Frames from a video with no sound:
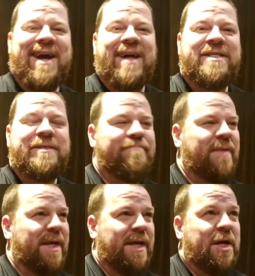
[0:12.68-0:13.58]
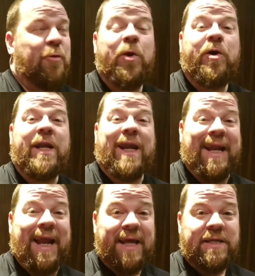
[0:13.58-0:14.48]
guys, we're in
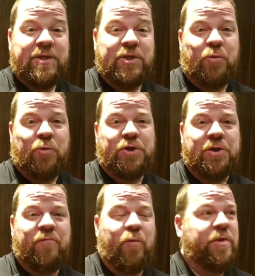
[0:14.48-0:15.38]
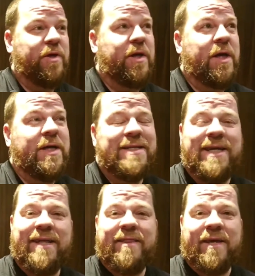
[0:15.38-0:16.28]
Atlanta, Georgia for the
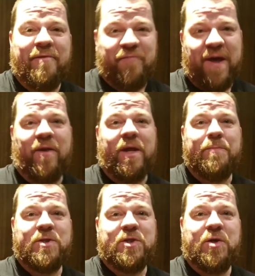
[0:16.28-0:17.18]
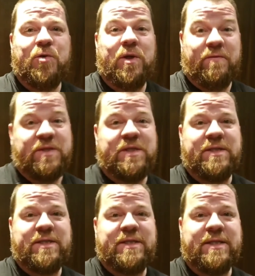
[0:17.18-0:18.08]
10th and final episode of
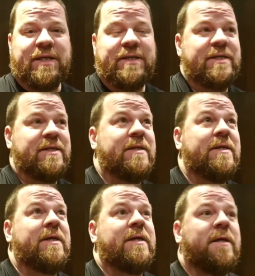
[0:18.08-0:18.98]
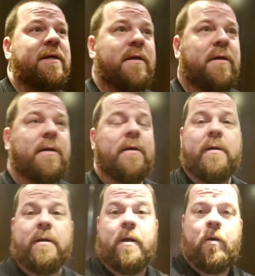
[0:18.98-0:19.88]
Season 6.
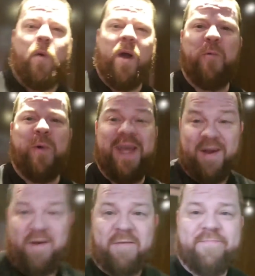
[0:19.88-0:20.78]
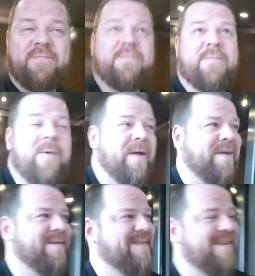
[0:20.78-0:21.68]
Why are we here?
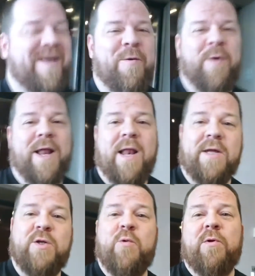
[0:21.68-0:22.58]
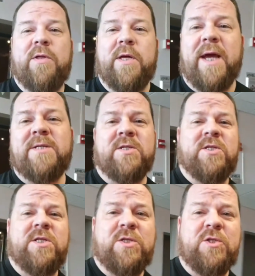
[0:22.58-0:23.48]
Well, I'll ignore the
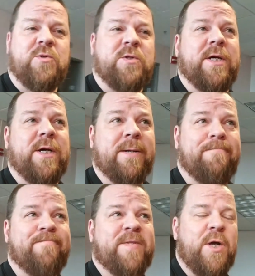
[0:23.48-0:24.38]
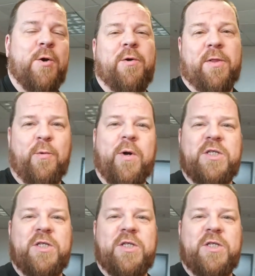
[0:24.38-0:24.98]
existential tone of the